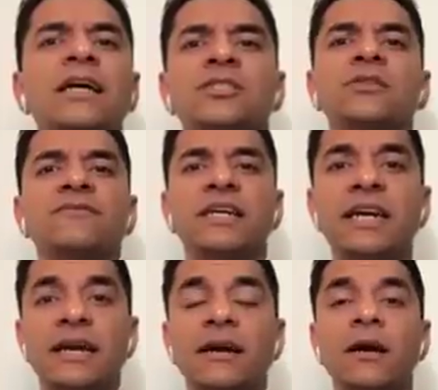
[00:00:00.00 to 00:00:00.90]
glasses
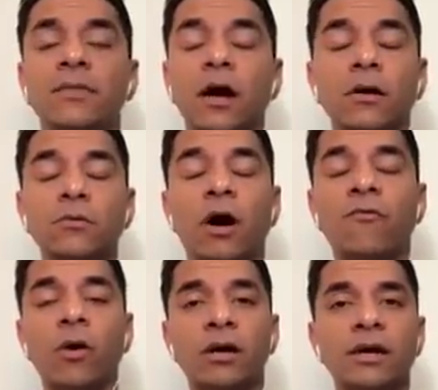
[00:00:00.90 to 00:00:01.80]

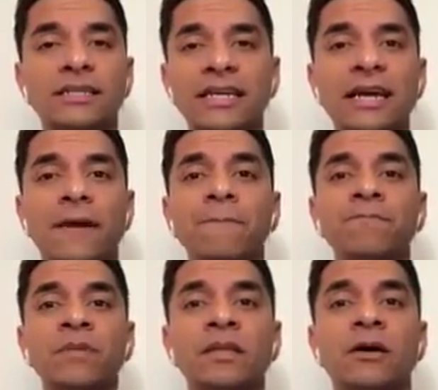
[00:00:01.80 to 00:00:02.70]
of water a day.
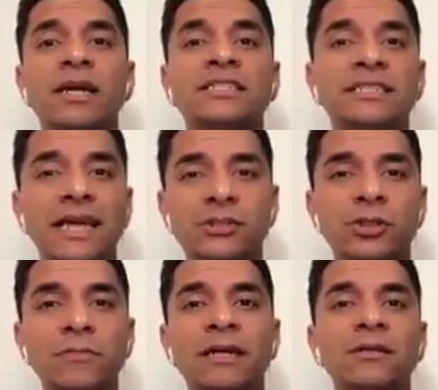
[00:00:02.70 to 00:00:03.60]
Now, that's
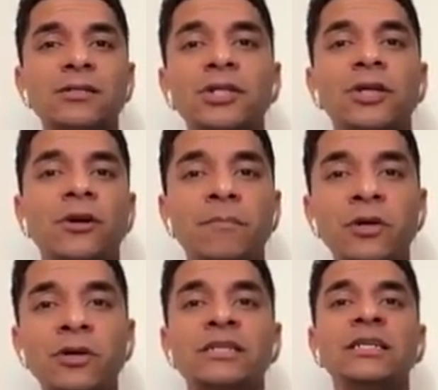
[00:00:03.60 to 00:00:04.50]
detrimental to your
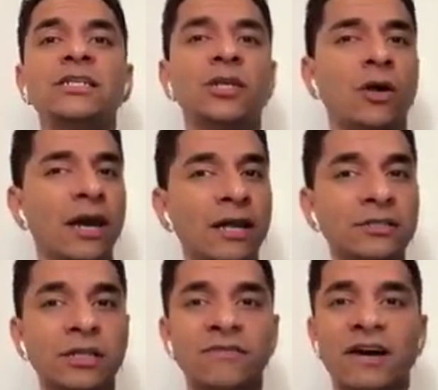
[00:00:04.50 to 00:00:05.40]
immunity, to your
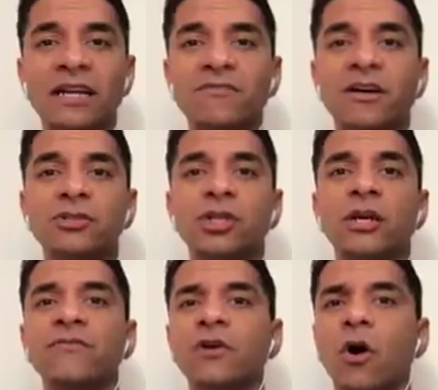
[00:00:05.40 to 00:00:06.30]
health, to the vital
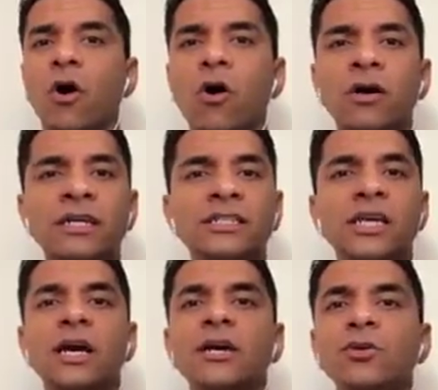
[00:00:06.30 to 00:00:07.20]
functioning of your
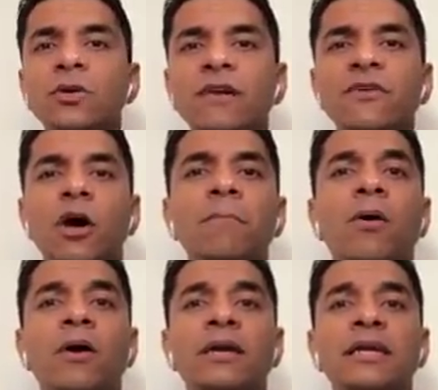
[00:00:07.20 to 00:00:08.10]
organs. You give your
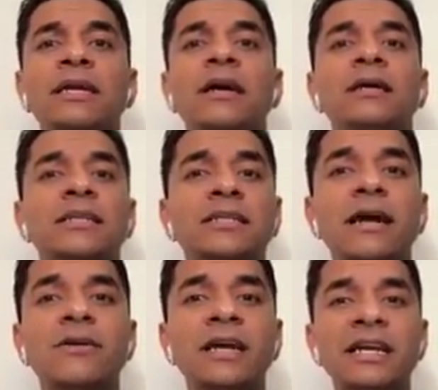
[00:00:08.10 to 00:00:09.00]
body the
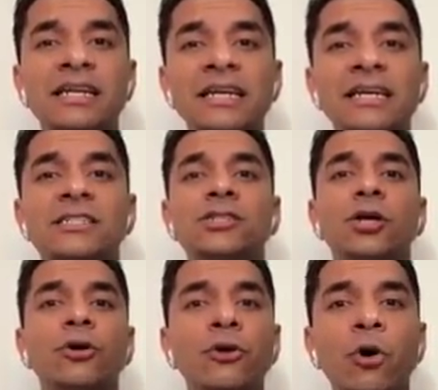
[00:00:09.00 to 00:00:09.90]
terrain it needs
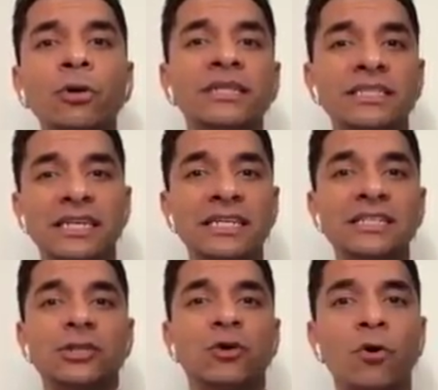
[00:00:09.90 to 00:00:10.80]
to grow
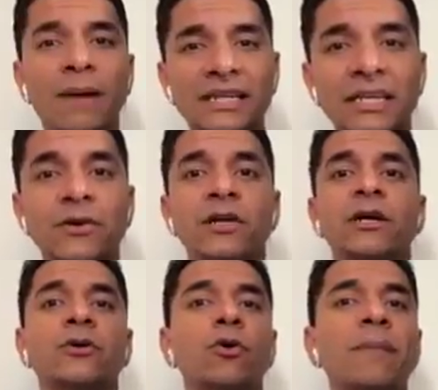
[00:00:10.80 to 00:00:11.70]
disease, grow
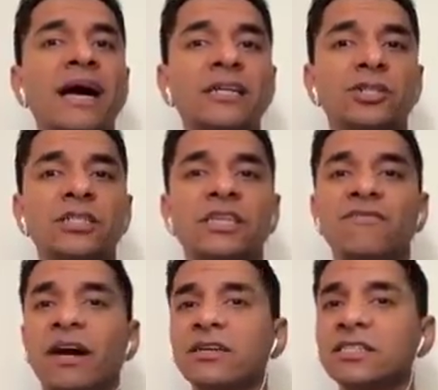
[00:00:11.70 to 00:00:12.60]
bacteria, grow pathogens
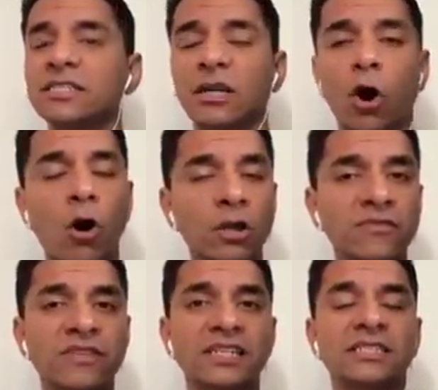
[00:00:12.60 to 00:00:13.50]
and viruses and
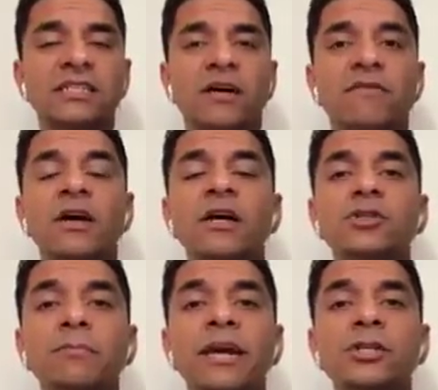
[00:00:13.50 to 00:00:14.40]
all of that stuff.
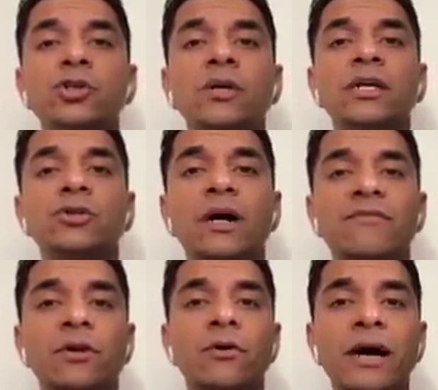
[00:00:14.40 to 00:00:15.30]
So make sure that you
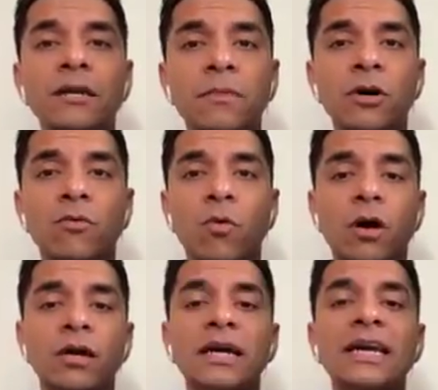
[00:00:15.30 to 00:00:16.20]
have the right amount of
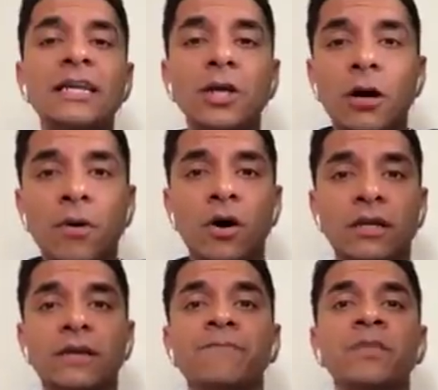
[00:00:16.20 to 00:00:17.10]
water in your
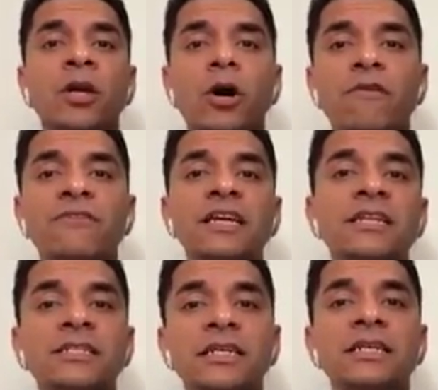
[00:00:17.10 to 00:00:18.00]
body.
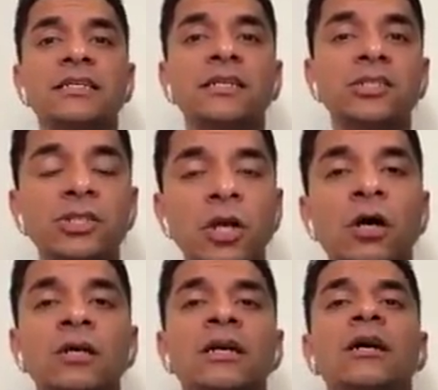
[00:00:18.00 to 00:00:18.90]
Coffee and tea does
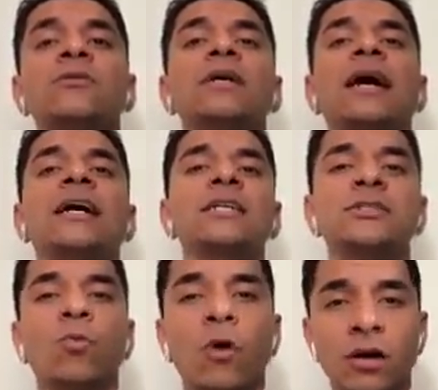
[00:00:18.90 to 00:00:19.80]
not count
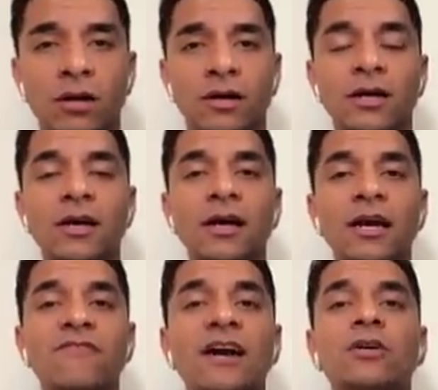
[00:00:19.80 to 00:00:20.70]
as water.
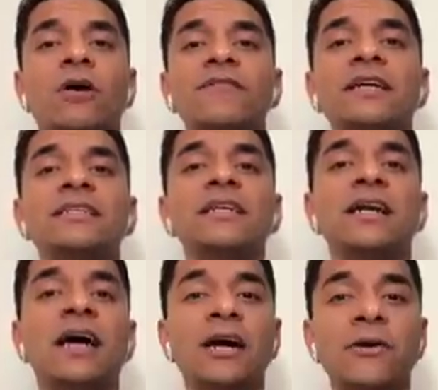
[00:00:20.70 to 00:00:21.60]
In fact, coffee and
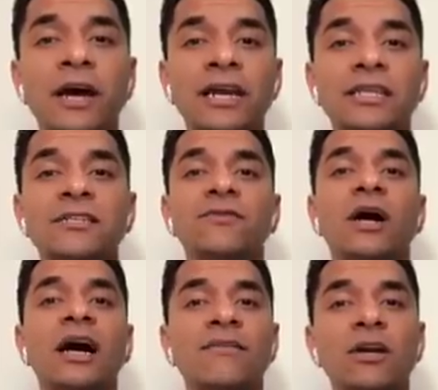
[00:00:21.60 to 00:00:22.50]
tea are diuretics. If
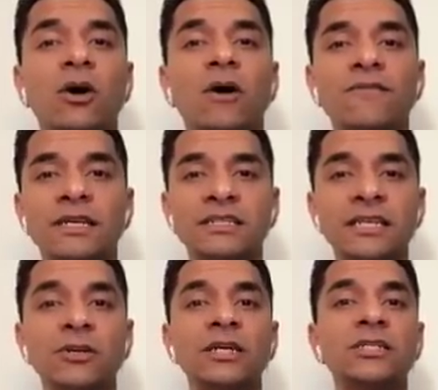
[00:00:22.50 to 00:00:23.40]
you're having coffee and
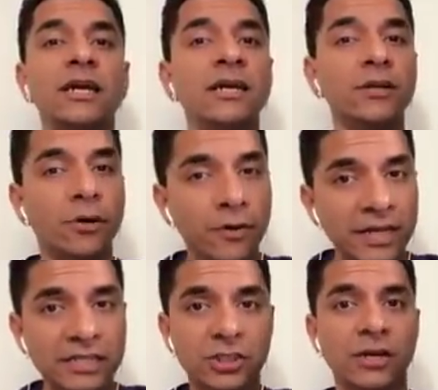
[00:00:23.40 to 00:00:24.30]
tea, you need to
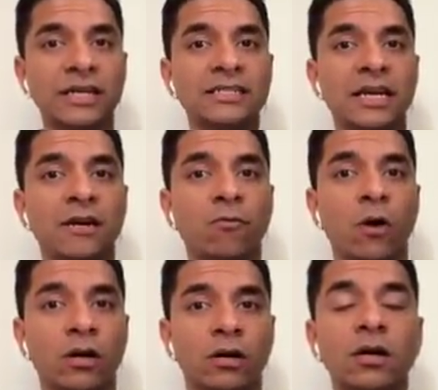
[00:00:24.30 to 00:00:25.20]
increase your intake of
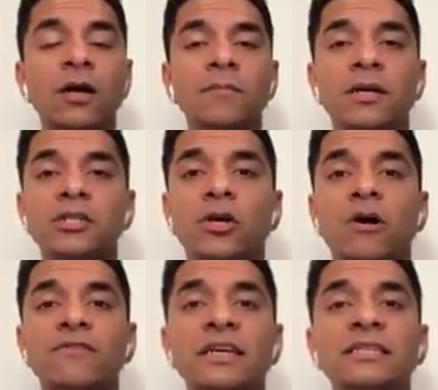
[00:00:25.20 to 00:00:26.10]
water because
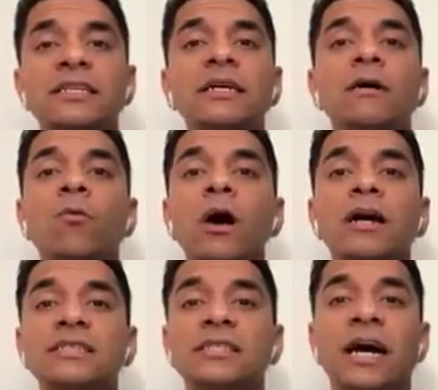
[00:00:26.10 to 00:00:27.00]
coffee and tea
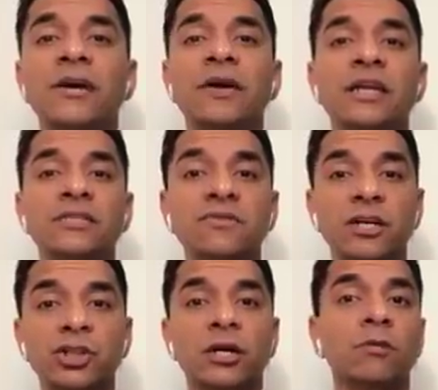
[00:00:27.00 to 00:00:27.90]
work as diuretics,
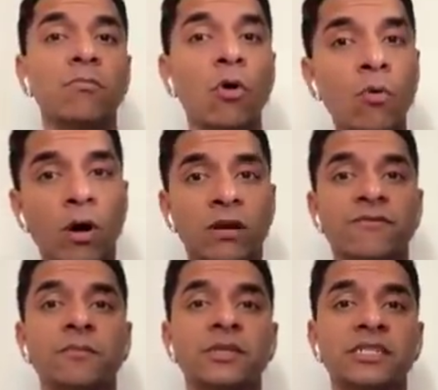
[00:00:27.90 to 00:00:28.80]
flushing out more water
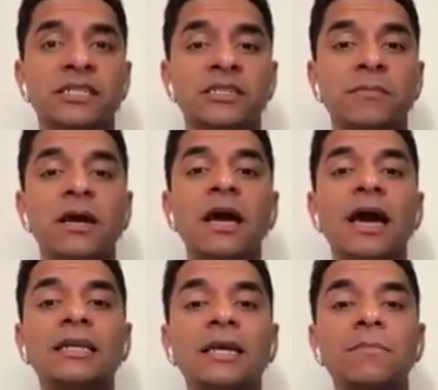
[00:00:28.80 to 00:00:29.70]
from your system
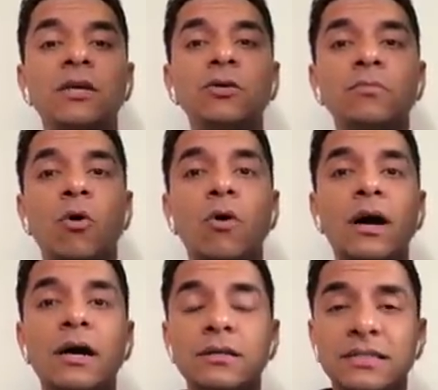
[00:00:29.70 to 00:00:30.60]
and keeping you
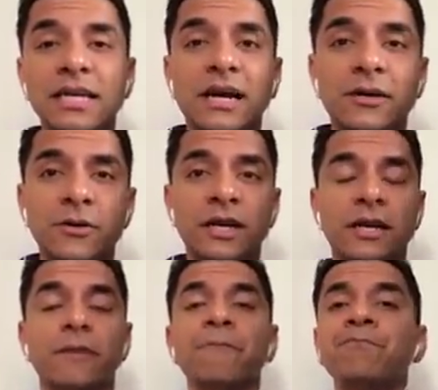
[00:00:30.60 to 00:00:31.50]
more dehydrated.